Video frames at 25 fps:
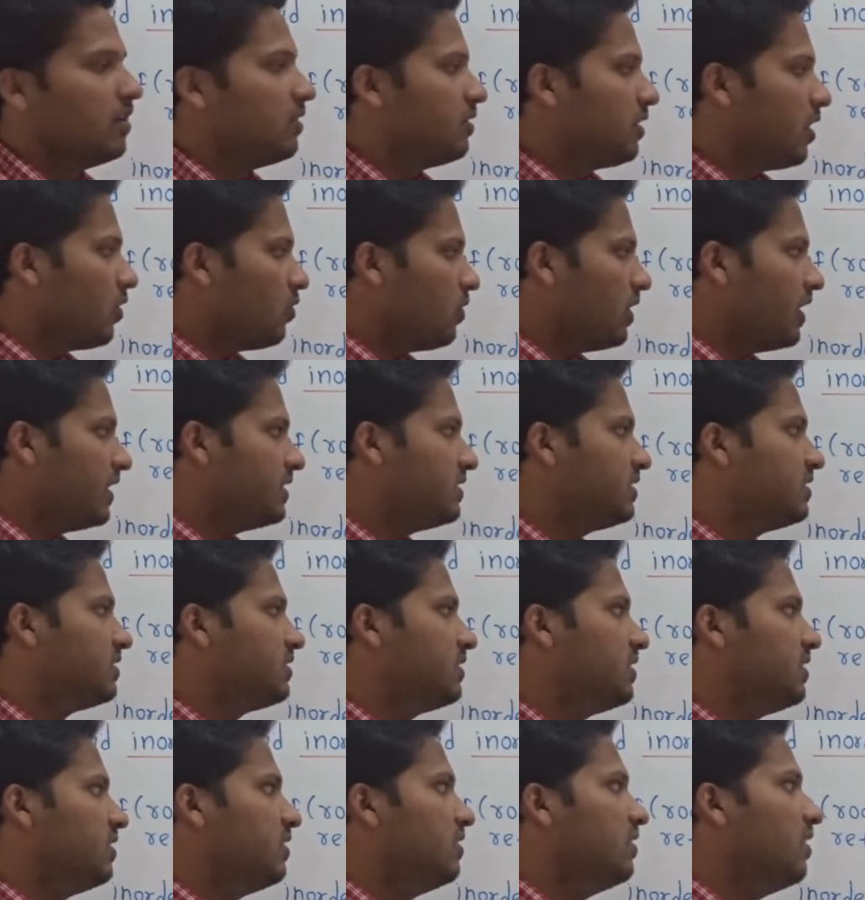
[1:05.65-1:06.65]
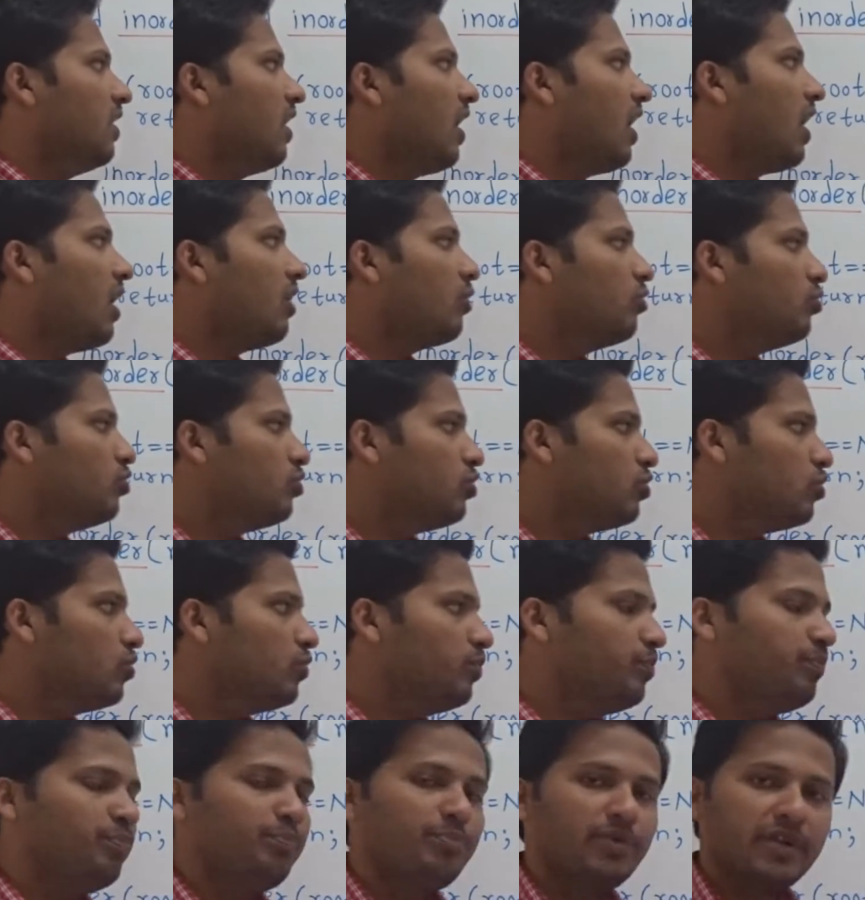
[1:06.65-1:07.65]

Now let's see how to